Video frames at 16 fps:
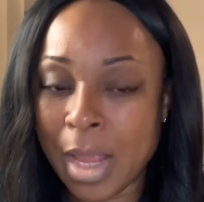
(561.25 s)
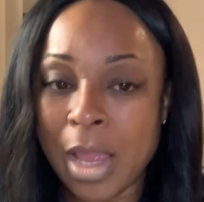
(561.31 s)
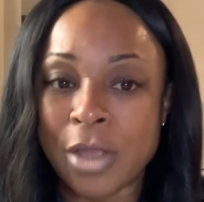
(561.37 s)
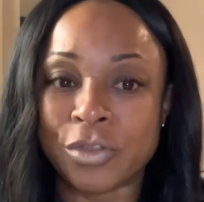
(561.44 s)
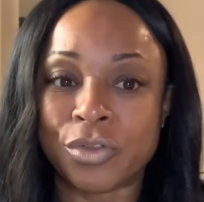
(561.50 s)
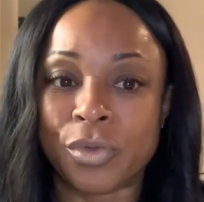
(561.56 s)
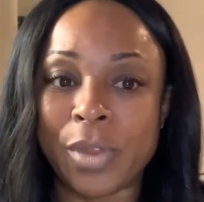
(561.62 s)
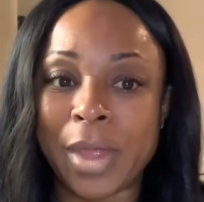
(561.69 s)

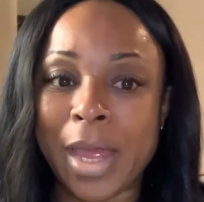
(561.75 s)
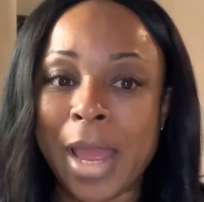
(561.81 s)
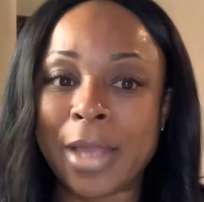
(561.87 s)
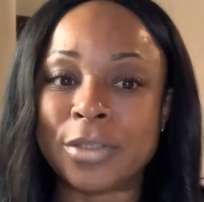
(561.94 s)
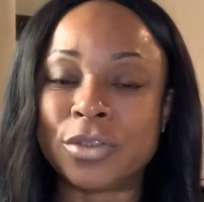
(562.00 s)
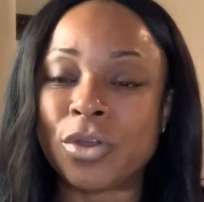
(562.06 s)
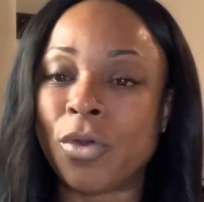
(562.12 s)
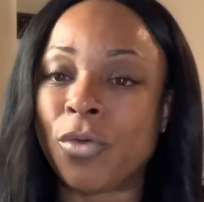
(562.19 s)
so that I
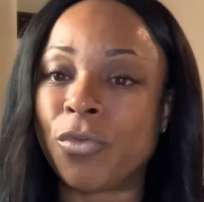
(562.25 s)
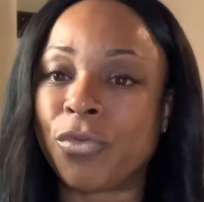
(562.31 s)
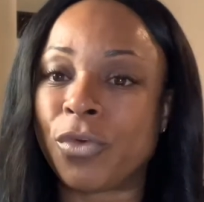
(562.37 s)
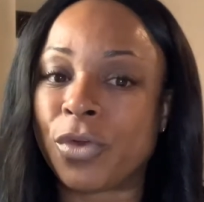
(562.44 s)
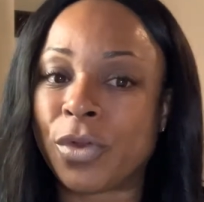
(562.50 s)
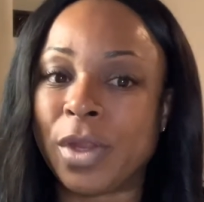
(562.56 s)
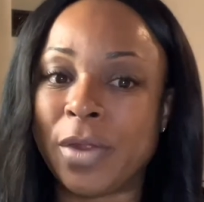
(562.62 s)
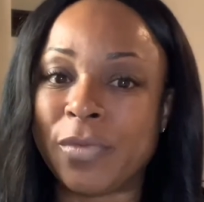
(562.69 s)
don't
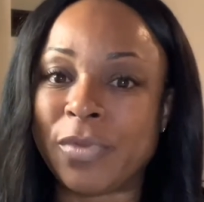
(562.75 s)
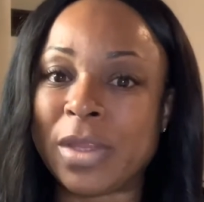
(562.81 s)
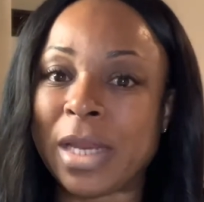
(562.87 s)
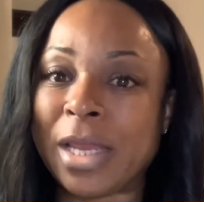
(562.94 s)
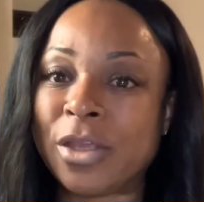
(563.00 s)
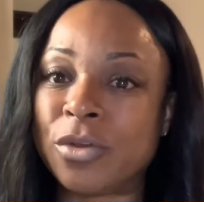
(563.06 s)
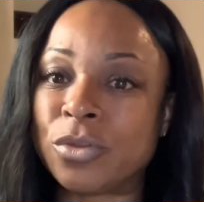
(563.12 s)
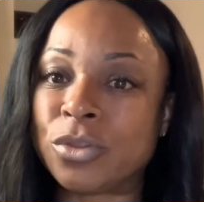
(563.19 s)
forget that I
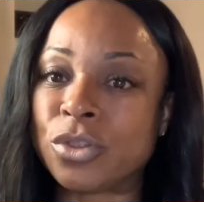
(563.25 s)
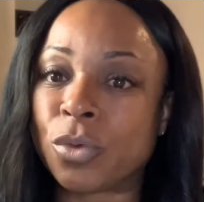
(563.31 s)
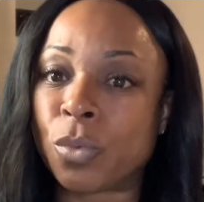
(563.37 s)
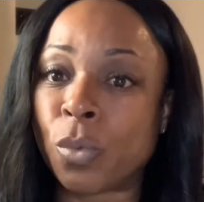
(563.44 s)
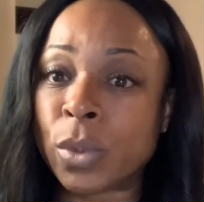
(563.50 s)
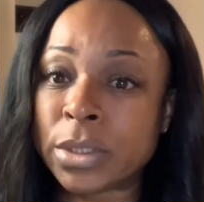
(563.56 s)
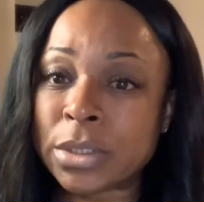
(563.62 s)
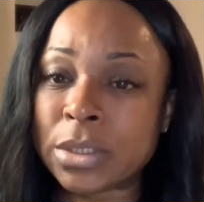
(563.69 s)
use the
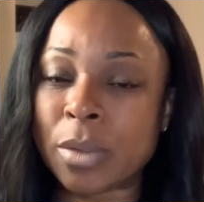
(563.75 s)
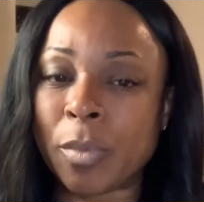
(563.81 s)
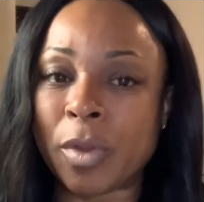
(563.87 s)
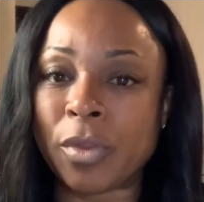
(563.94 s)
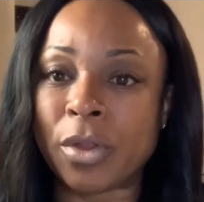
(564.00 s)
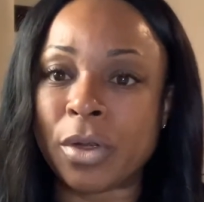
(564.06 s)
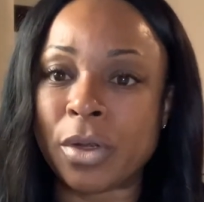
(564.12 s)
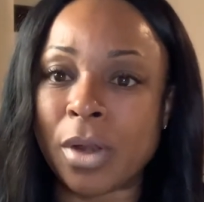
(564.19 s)
wisdom and
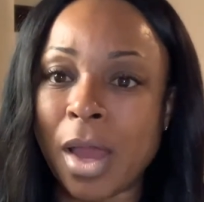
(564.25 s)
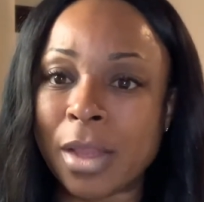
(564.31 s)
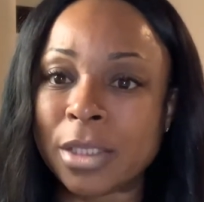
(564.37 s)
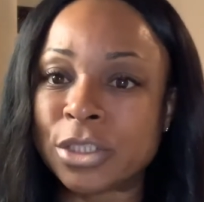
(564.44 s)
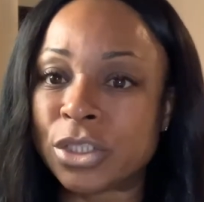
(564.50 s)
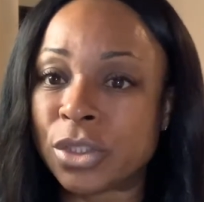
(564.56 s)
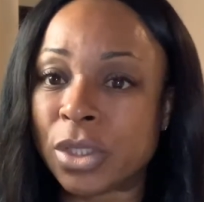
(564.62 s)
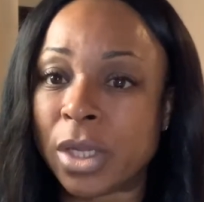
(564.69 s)
the knowledge
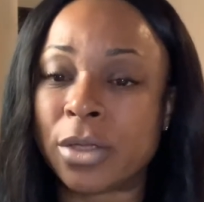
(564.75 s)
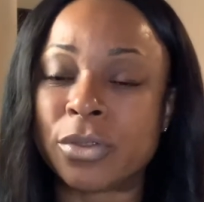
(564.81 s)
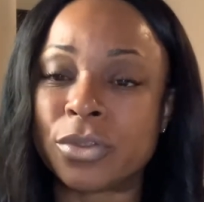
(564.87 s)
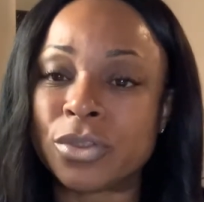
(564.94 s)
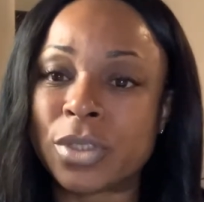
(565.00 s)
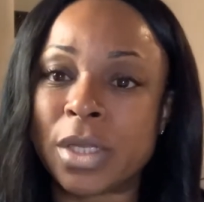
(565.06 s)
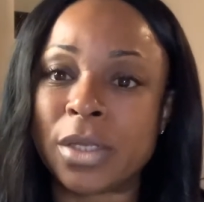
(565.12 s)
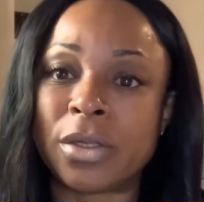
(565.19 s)
and the
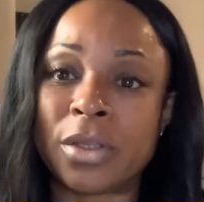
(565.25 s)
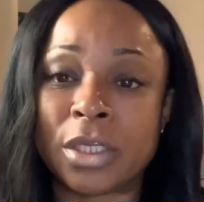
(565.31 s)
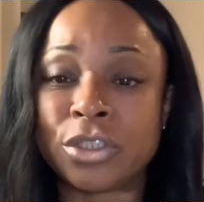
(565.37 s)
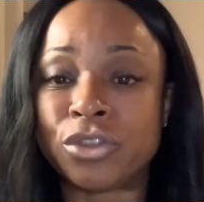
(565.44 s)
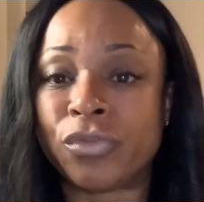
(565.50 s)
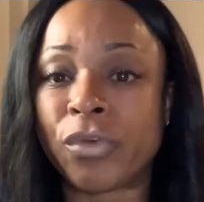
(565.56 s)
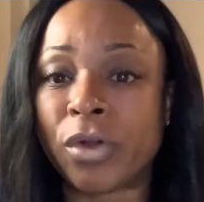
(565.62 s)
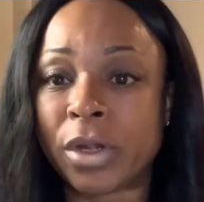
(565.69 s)
understanding that
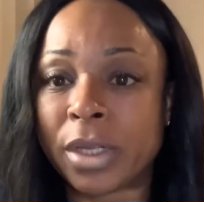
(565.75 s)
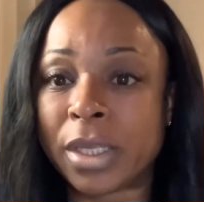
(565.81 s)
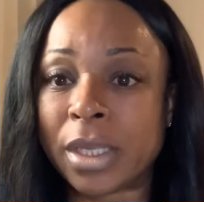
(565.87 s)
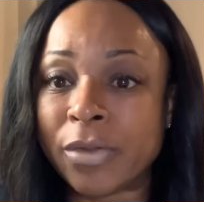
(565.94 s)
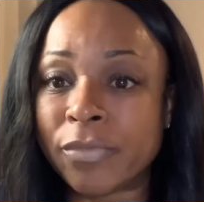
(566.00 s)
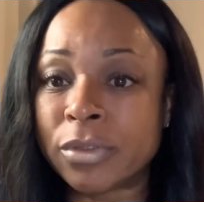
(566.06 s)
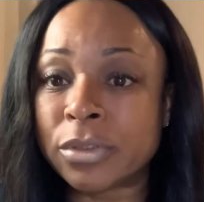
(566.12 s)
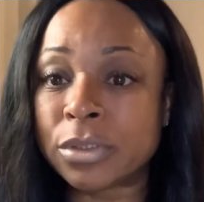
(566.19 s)
you've already
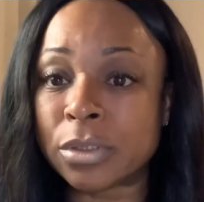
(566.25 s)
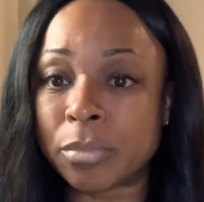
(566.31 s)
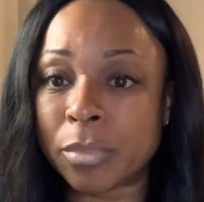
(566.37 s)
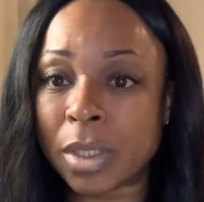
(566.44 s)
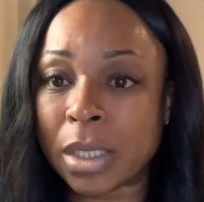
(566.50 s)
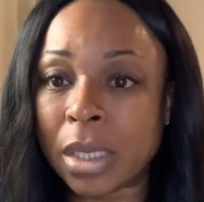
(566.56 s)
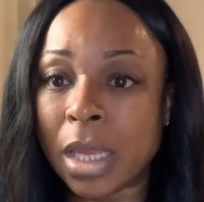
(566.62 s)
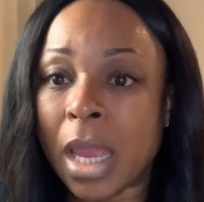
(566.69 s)
given to
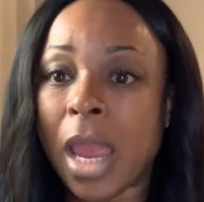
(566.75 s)
me.